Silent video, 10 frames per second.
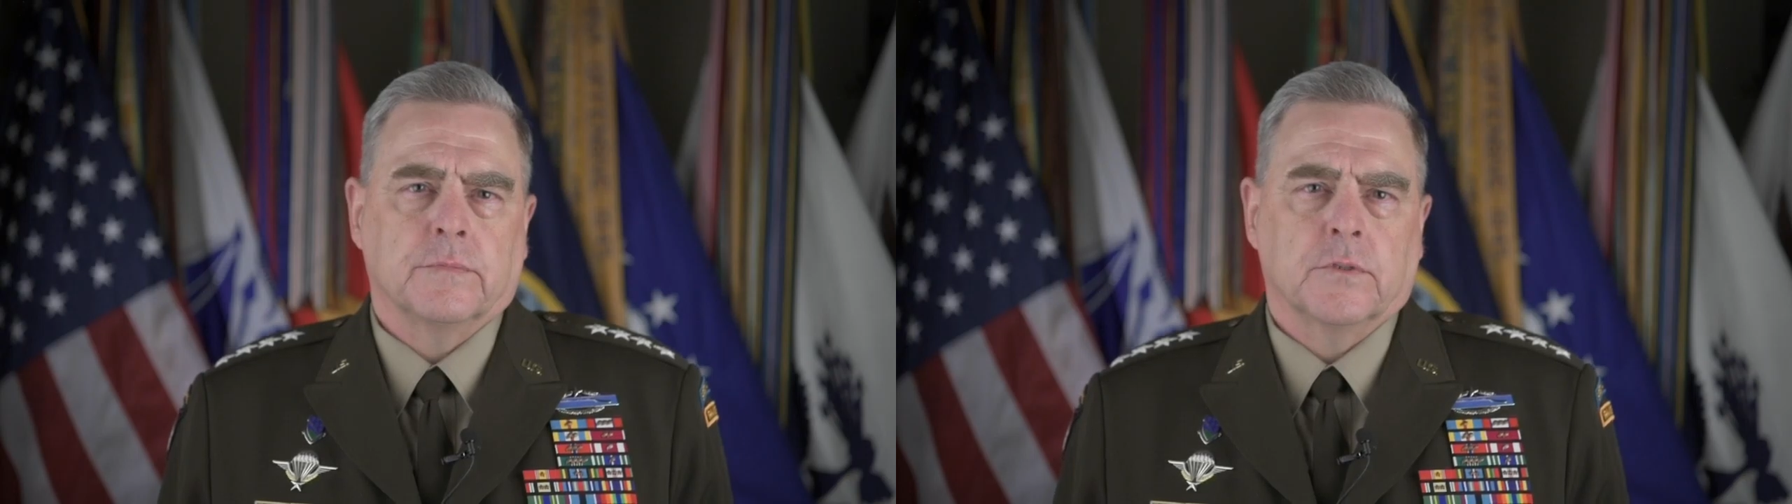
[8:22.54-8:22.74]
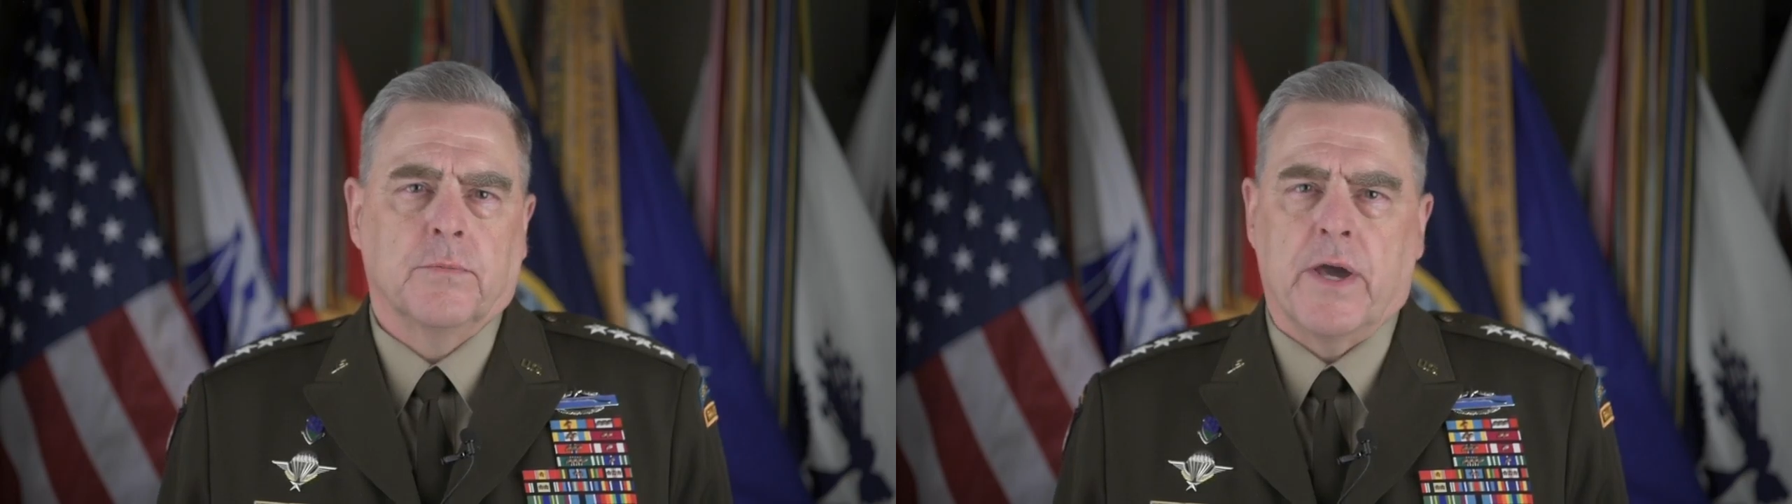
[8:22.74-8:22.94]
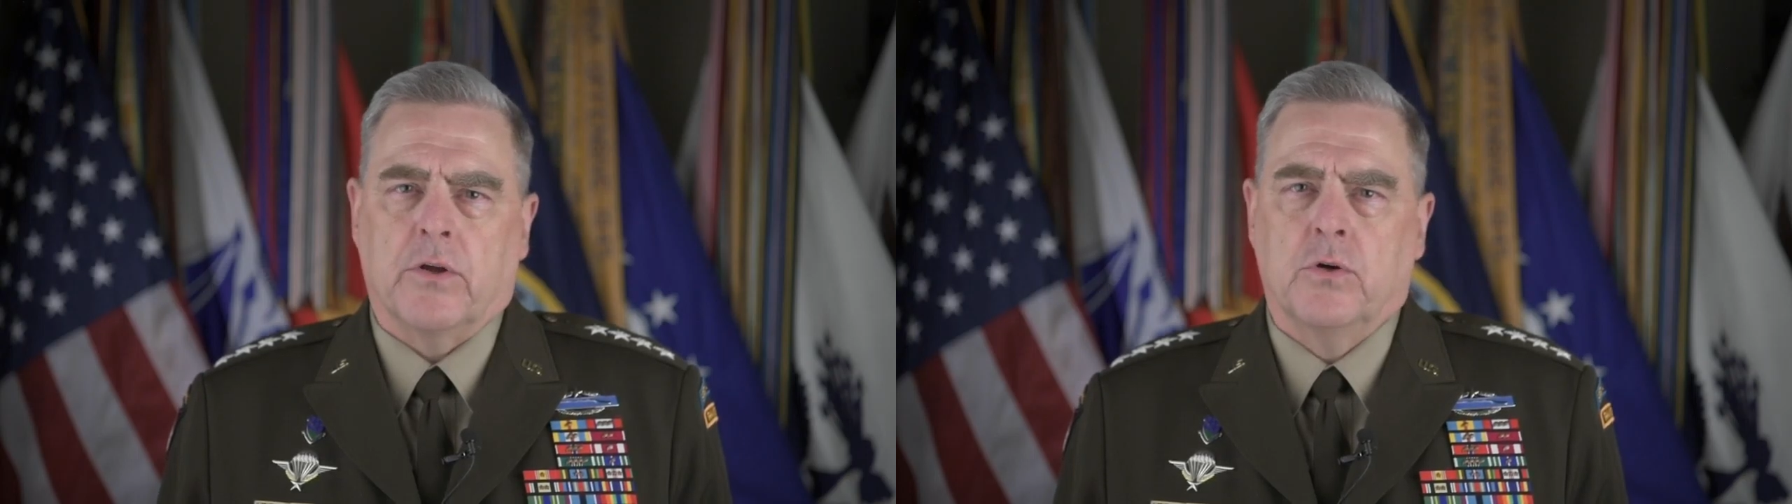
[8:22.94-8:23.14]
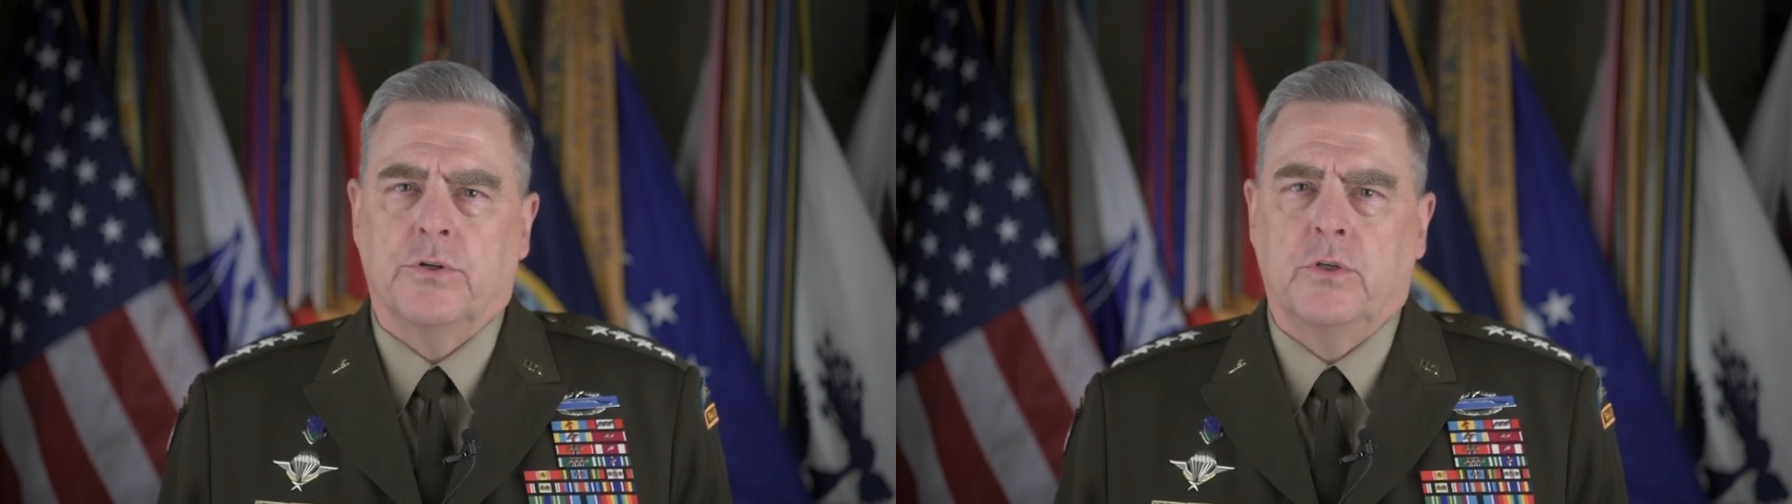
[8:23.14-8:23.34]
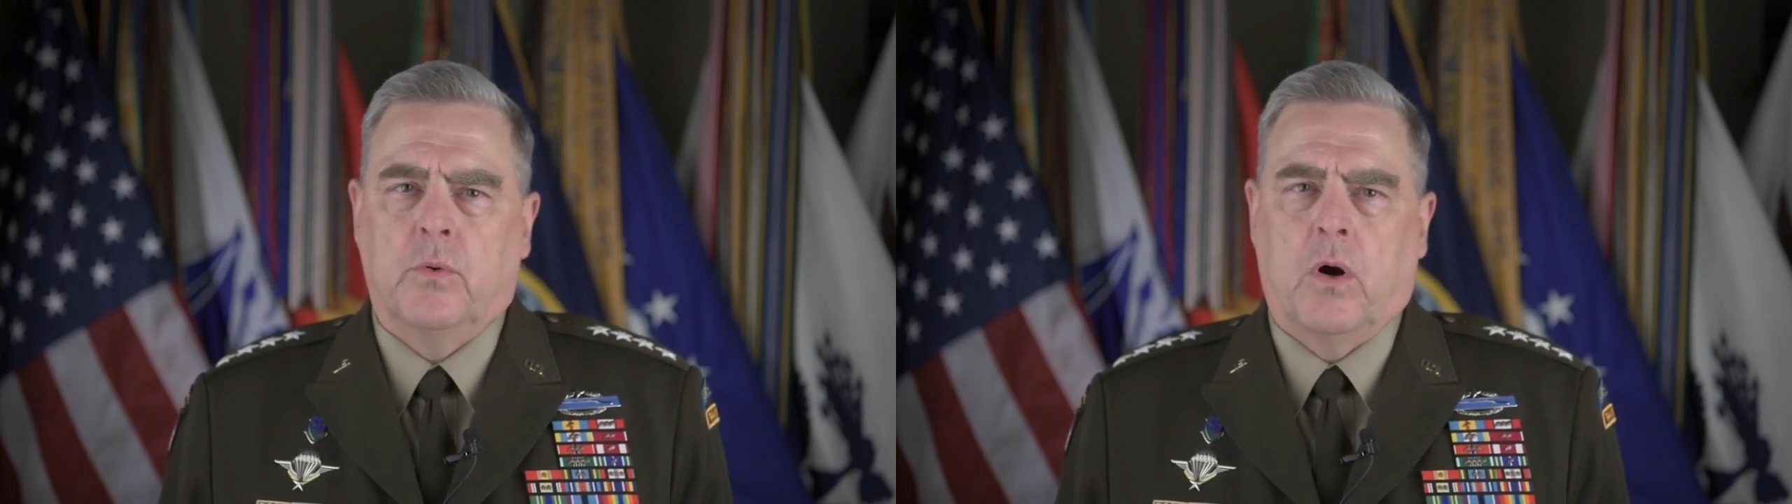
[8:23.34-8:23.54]
no matter who
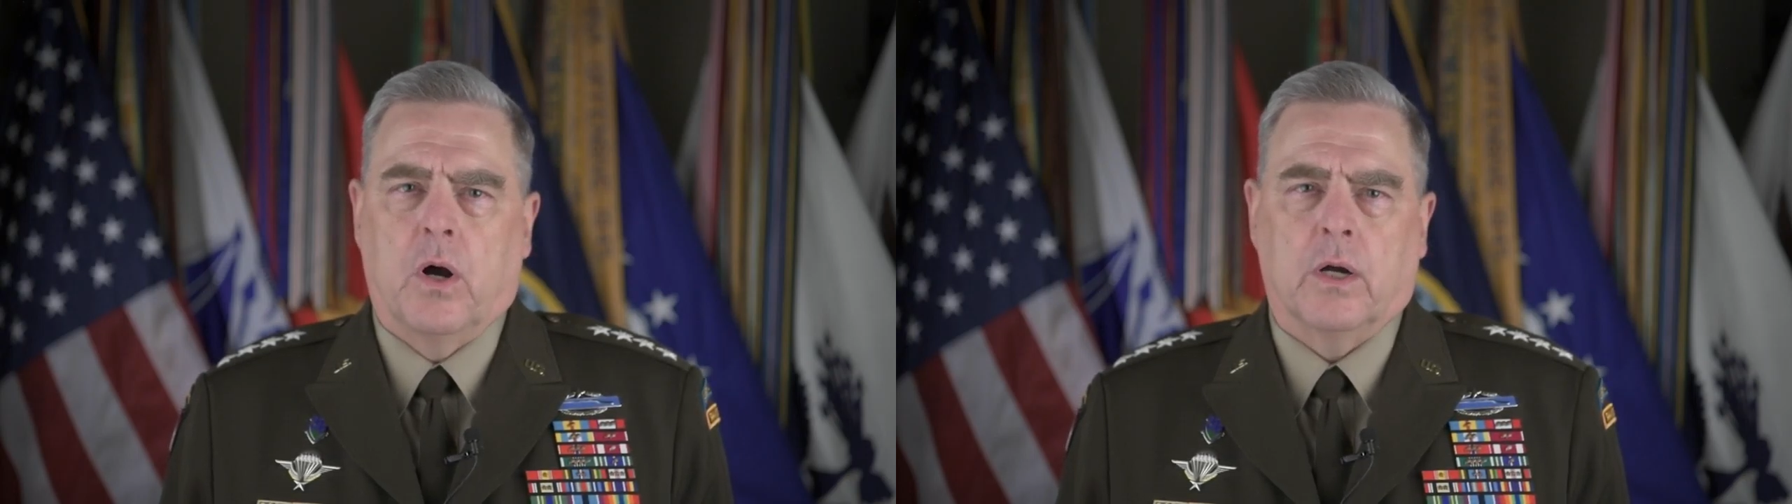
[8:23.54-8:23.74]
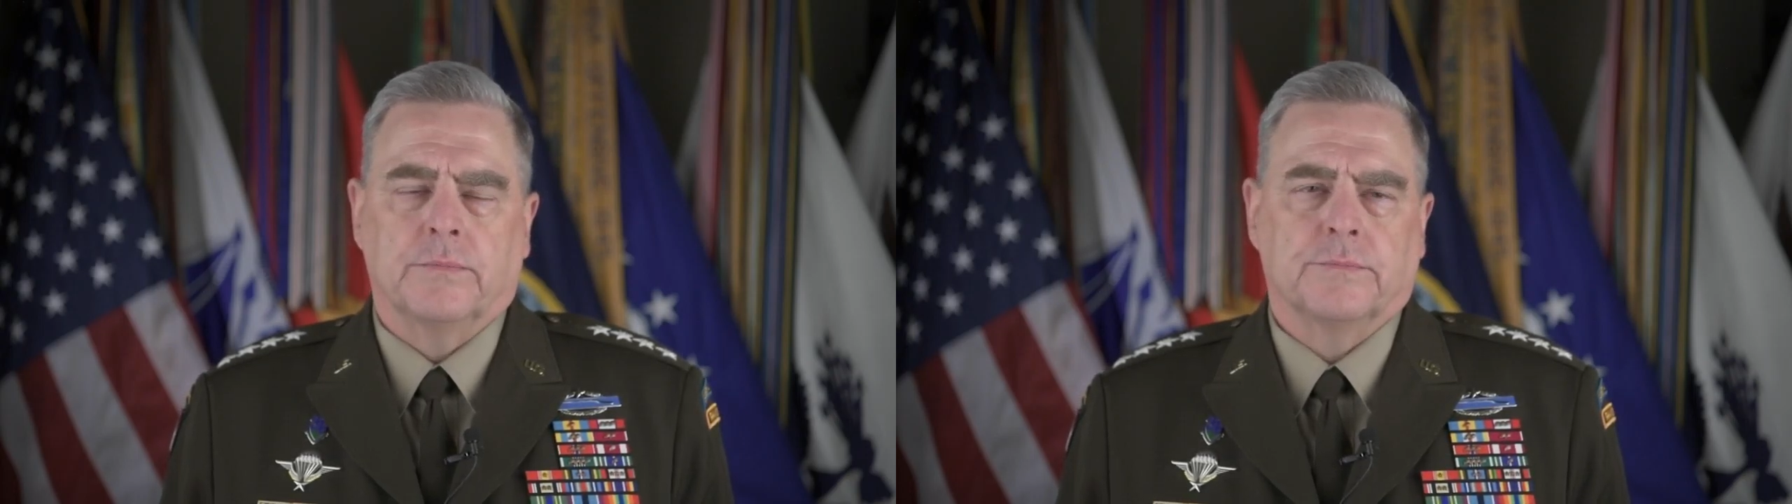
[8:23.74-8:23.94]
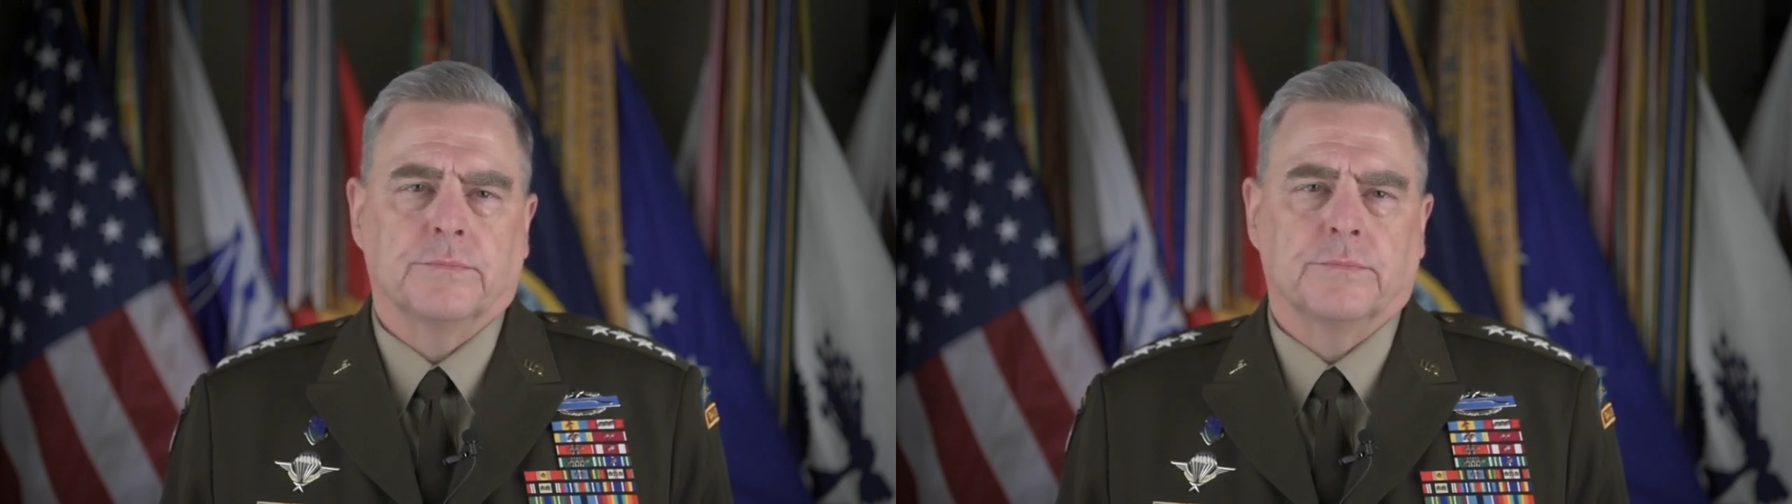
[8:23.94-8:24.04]
you are,